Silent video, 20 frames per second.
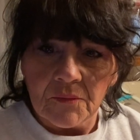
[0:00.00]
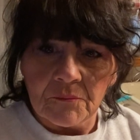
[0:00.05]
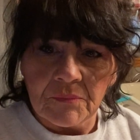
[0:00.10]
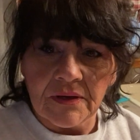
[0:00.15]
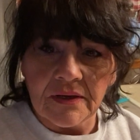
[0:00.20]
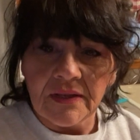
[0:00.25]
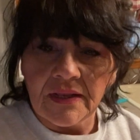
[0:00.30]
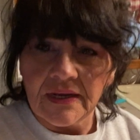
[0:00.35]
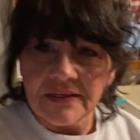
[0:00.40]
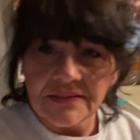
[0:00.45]

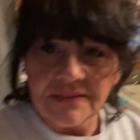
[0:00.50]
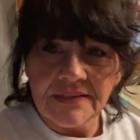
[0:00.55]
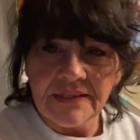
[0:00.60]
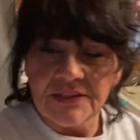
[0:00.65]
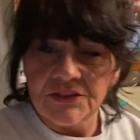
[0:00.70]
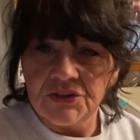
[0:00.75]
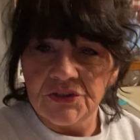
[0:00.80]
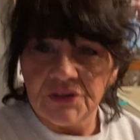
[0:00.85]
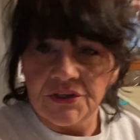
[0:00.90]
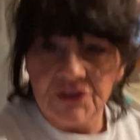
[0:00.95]
But like I
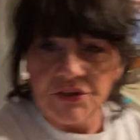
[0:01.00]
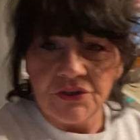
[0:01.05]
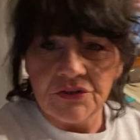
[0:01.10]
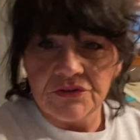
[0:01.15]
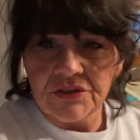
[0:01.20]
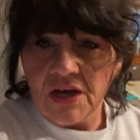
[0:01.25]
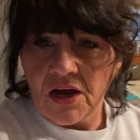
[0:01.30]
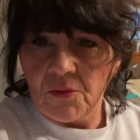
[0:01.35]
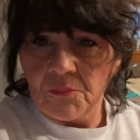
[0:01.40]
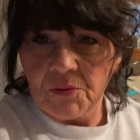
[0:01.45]
said, you can
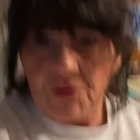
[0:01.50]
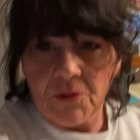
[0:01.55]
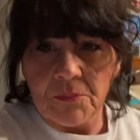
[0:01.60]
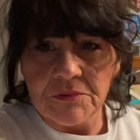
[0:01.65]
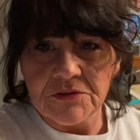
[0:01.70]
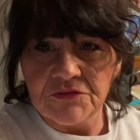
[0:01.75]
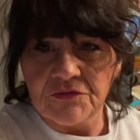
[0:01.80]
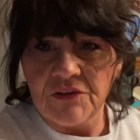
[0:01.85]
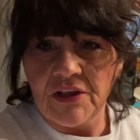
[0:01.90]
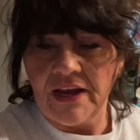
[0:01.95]
use
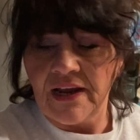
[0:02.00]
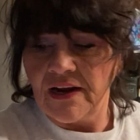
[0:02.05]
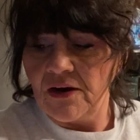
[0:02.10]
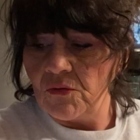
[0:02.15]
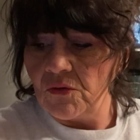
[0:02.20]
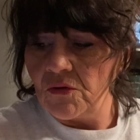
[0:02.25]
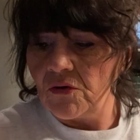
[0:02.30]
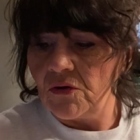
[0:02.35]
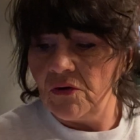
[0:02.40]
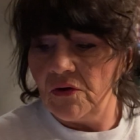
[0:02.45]
all-purpose
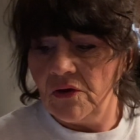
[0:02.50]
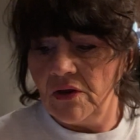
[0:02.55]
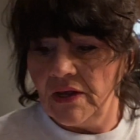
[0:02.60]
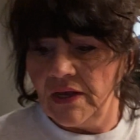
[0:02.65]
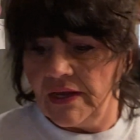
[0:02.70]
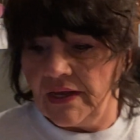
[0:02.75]
flour.